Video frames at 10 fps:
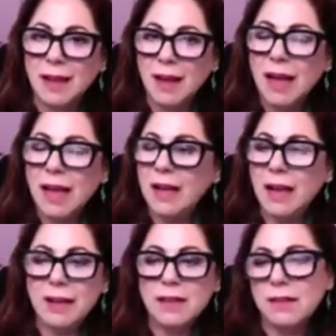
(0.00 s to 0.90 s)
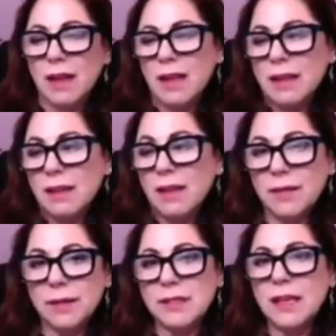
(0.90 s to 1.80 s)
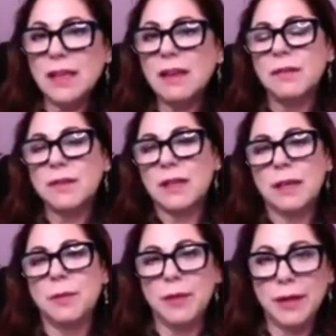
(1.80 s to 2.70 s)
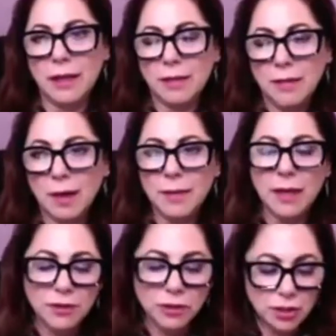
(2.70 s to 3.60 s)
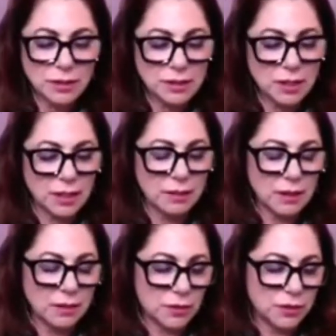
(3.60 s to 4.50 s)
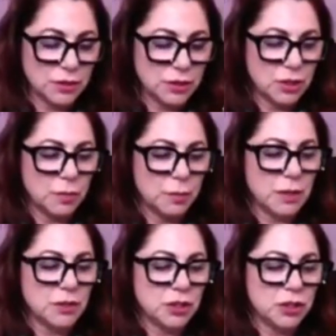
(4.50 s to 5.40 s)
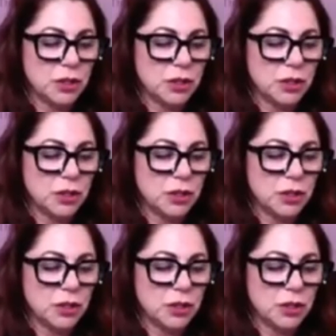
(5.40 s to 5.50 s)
I love it because I love collaborating. I mean, I just think that there's so much